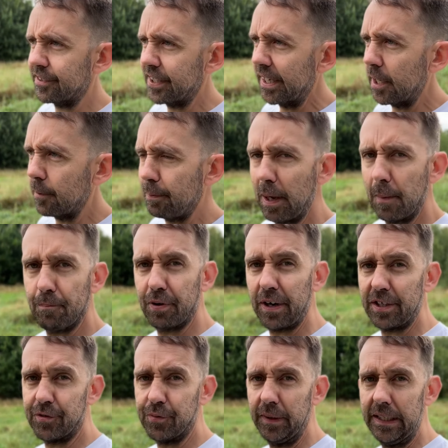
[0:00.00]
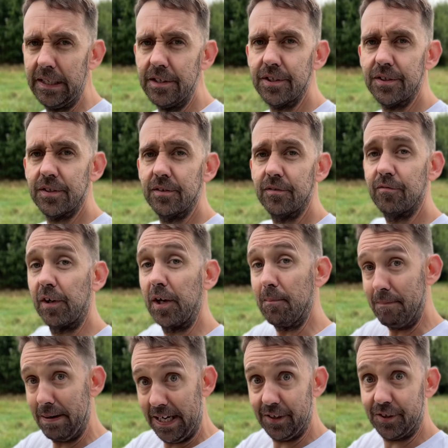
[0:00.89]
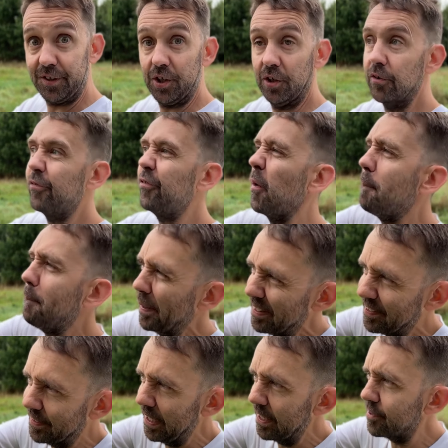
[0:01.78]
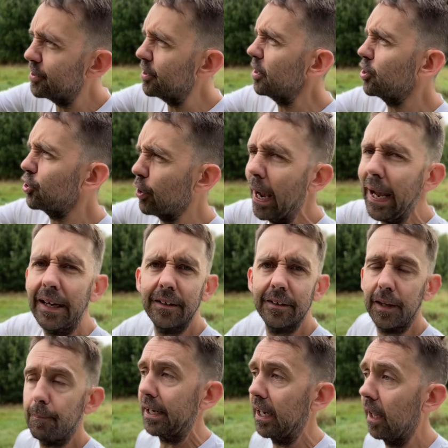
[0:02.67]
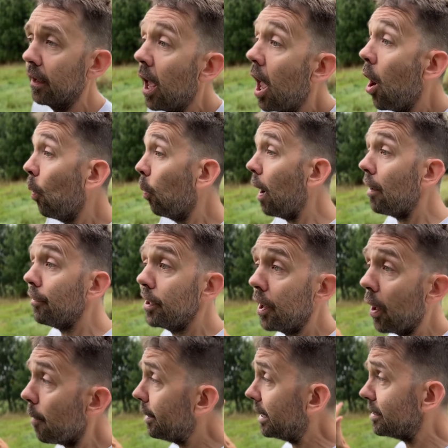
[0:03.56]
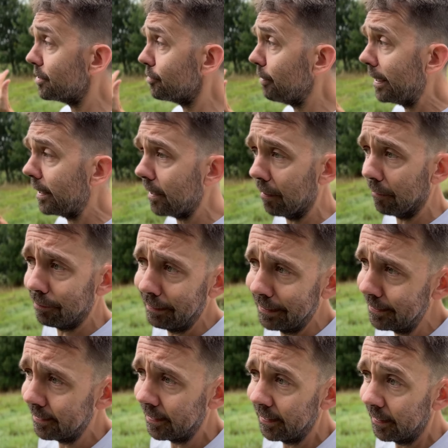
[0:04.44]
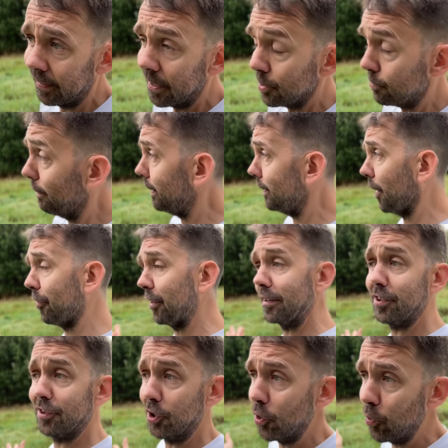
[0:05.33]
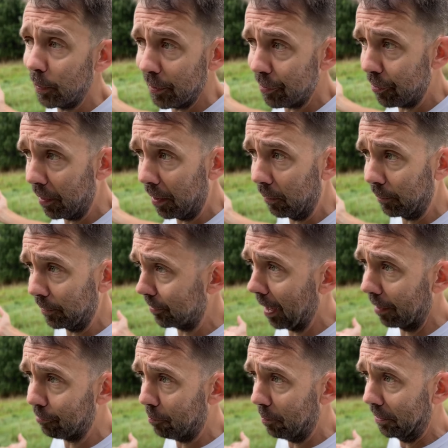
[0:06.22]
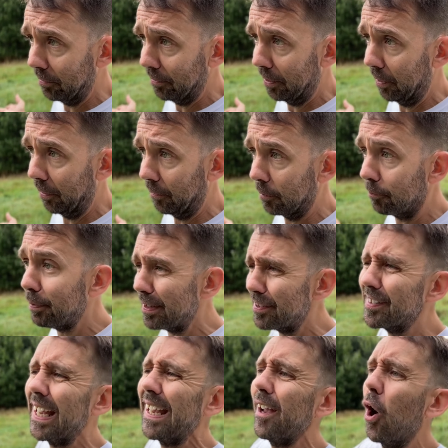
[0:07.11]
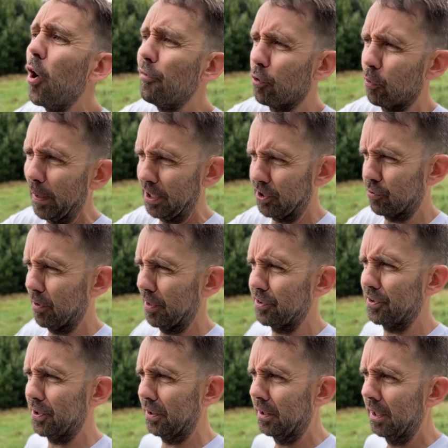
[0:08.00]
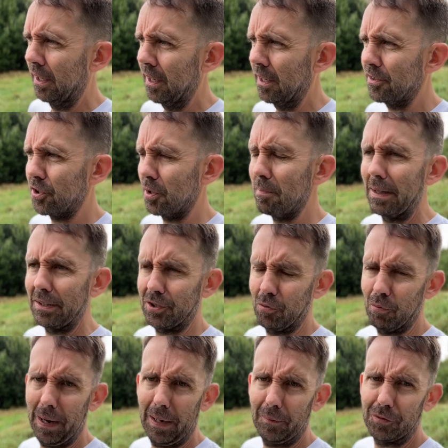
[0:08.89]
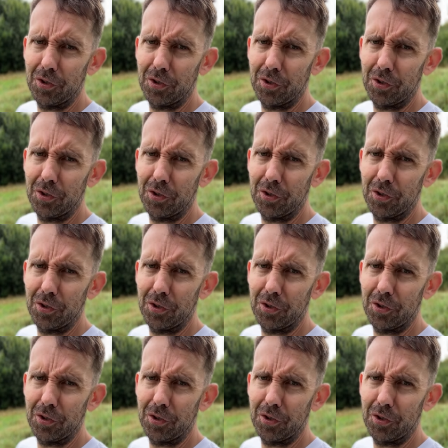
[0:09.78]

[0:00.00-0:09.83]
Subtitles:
day, there'd be a press release from the Minister for Business and Trade, and like, well, you know, I mean, it's really nothing to do with government. You know, it'd be state overreach for us to mess around.